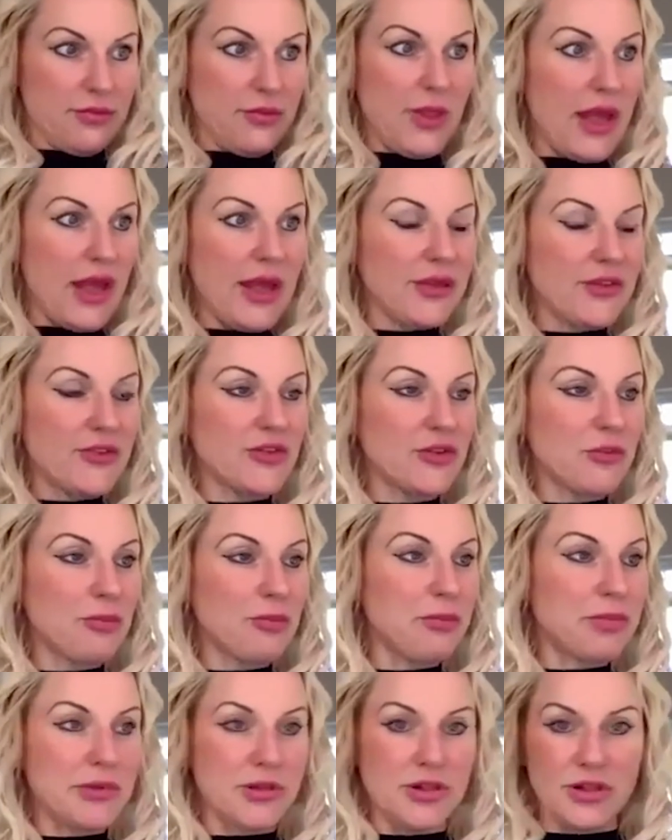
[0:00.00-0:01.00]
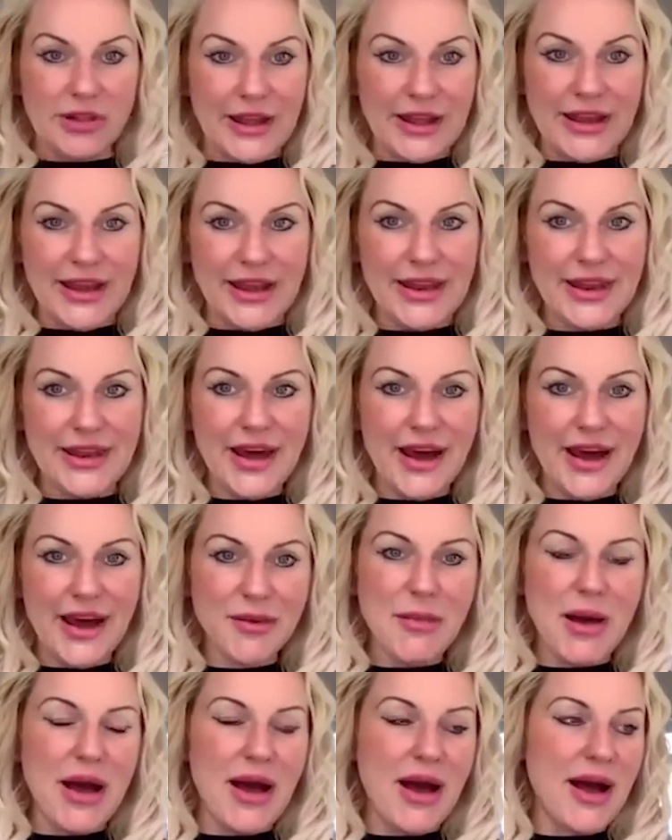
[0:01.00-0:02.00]
It's a blinking
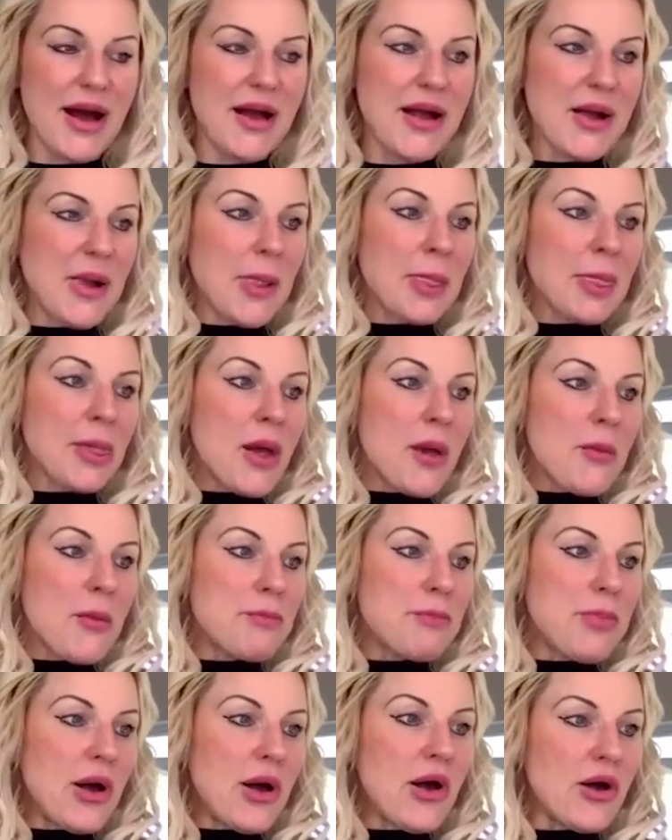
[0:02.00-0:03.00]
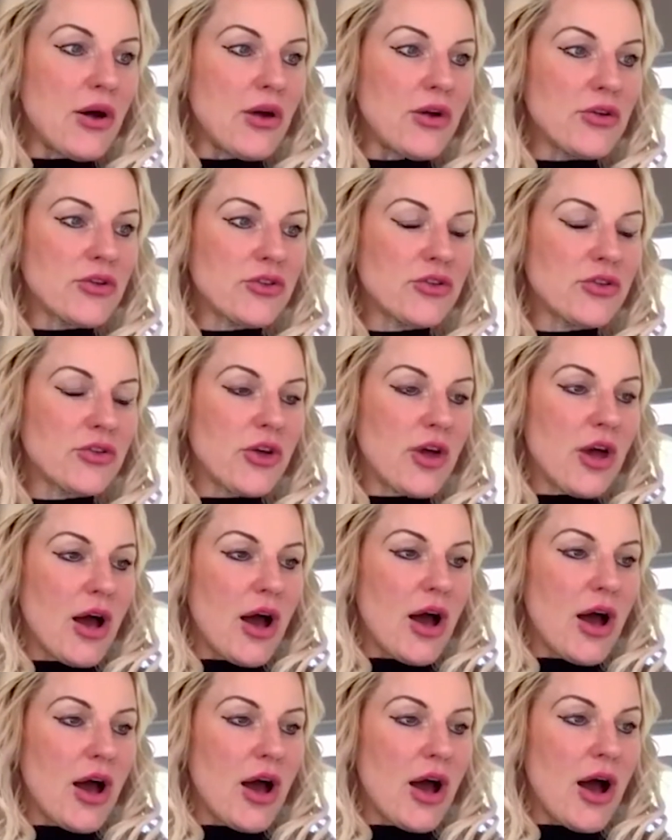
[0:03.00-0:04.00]
nightmare. But
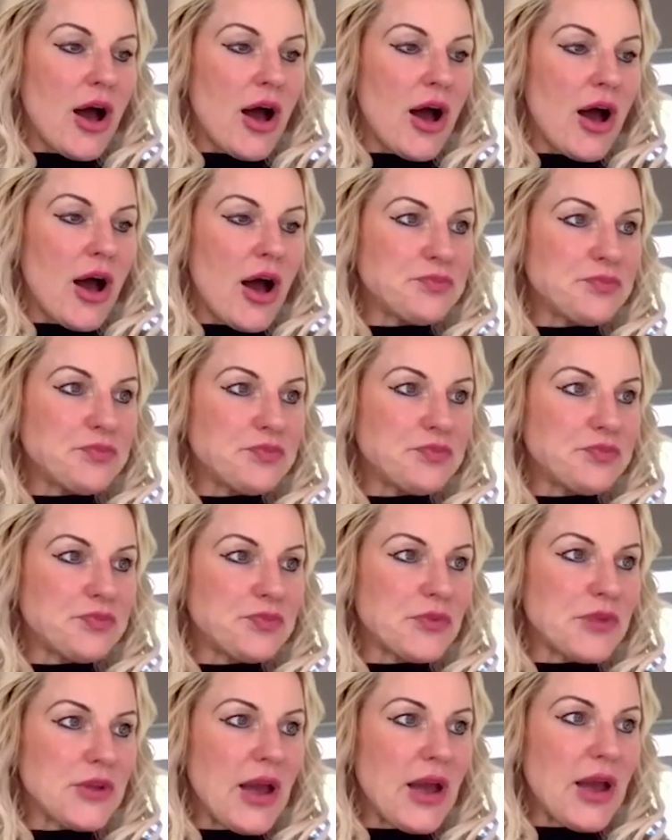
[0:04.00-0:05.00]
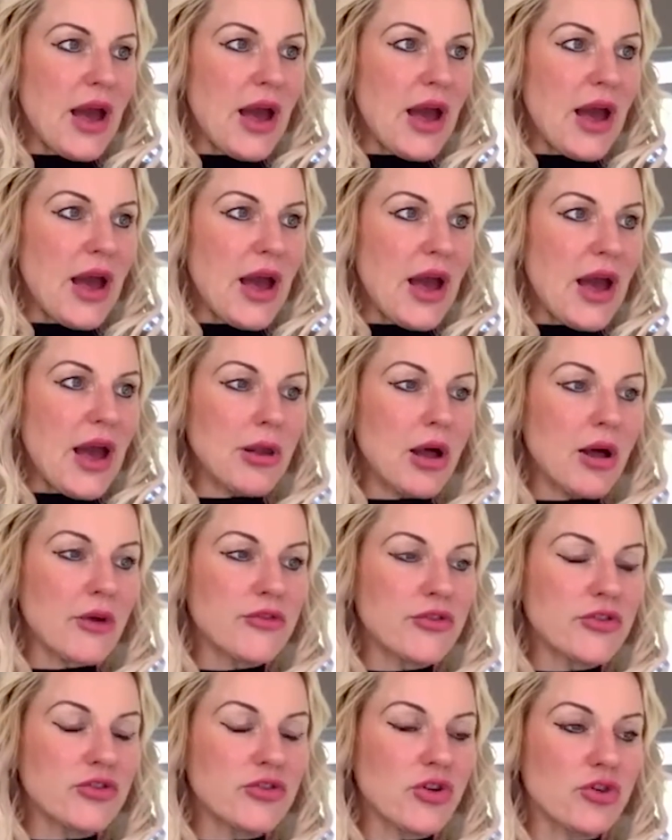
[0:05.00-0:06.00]
yeah, people have
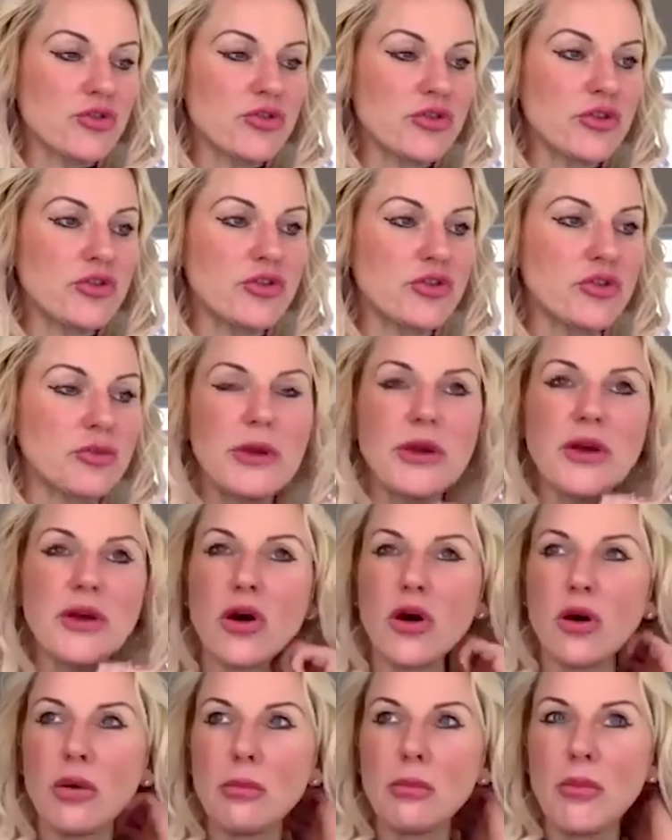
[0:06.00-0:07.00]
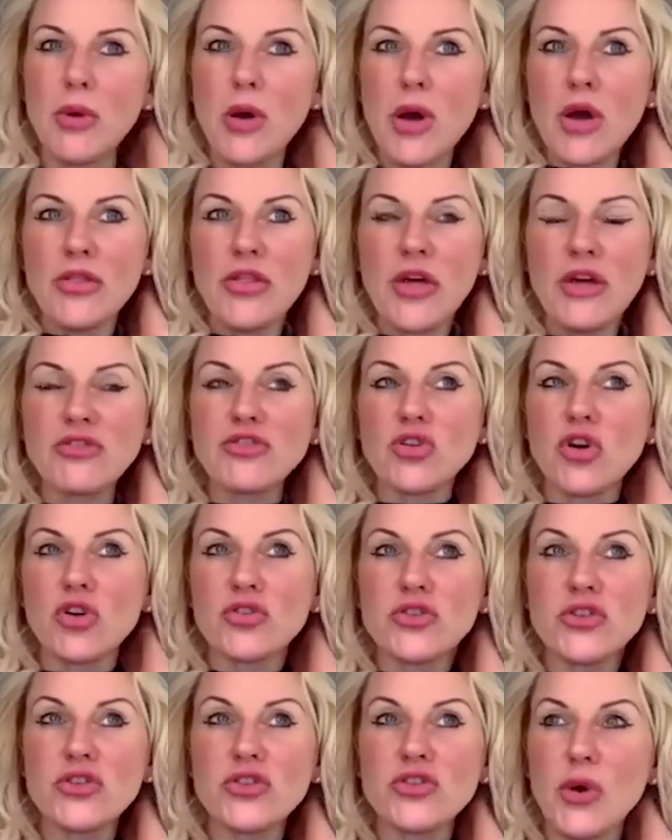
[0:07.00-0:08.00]
started to become, they've
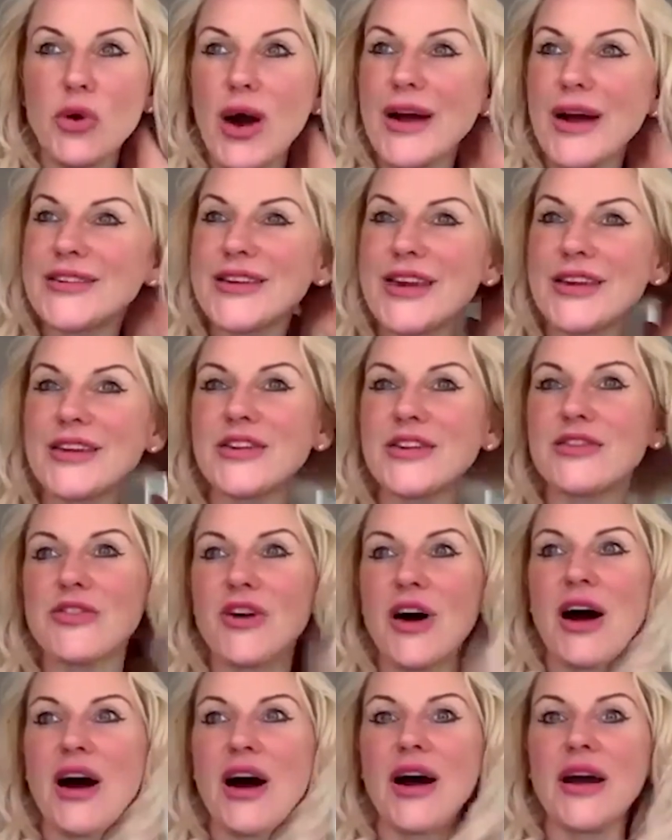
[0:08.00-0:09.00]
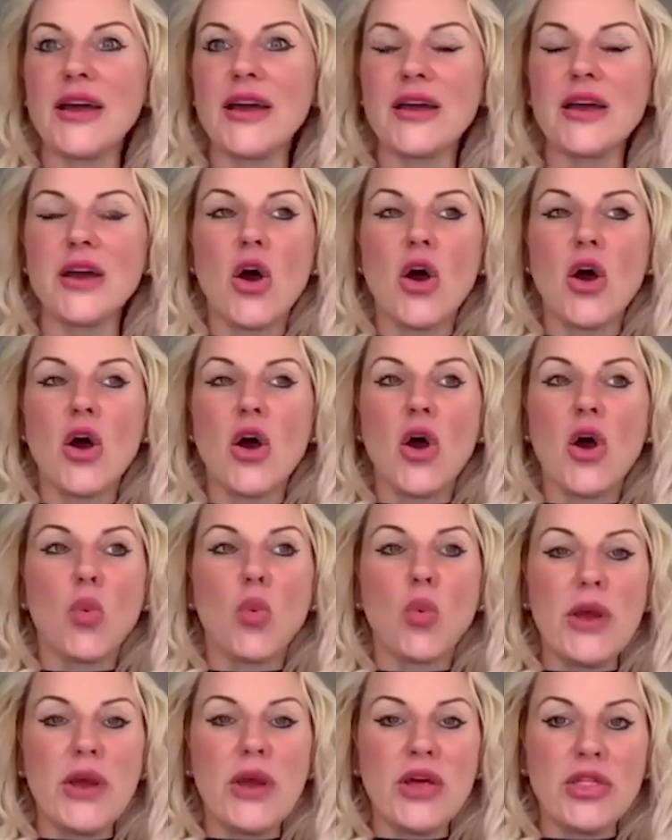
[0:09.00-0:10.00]
started to identify
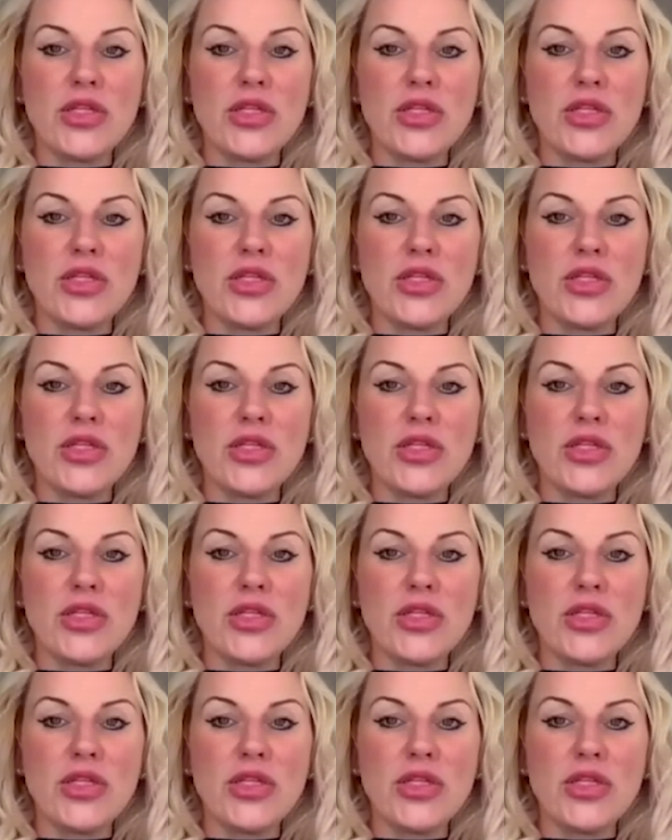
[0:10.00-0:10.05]
with